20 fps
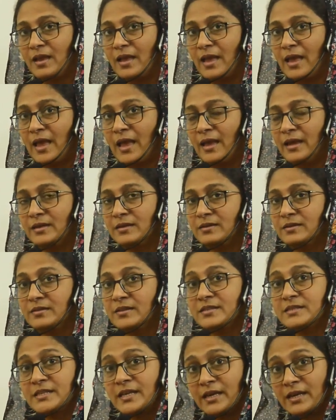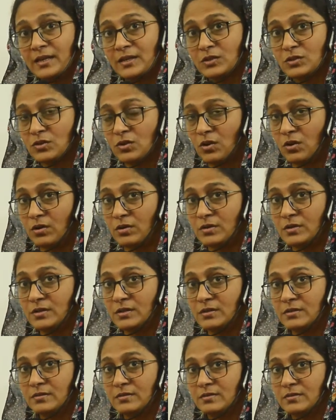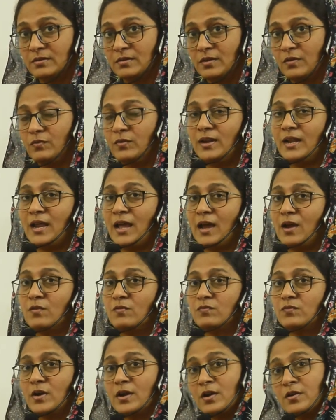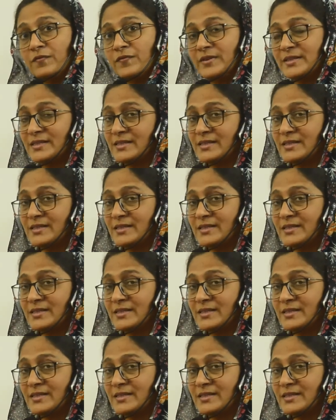And the second chord will have one of its